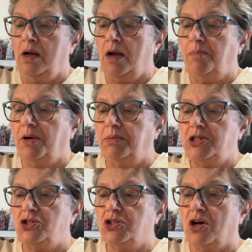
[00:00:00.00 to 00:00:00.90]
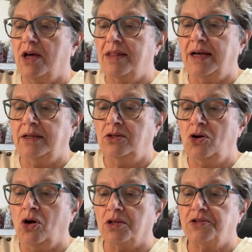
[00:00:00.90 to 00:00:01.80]
I probably should tie that in a
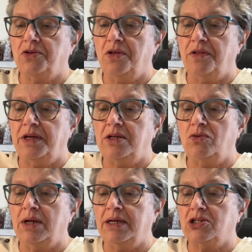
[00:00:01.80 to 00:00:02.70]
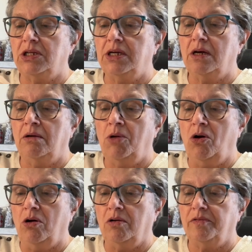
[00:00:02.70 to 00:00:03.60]
knot so that they don't actually come
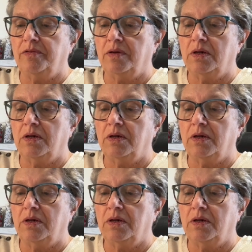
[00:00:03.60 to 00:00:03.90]
off,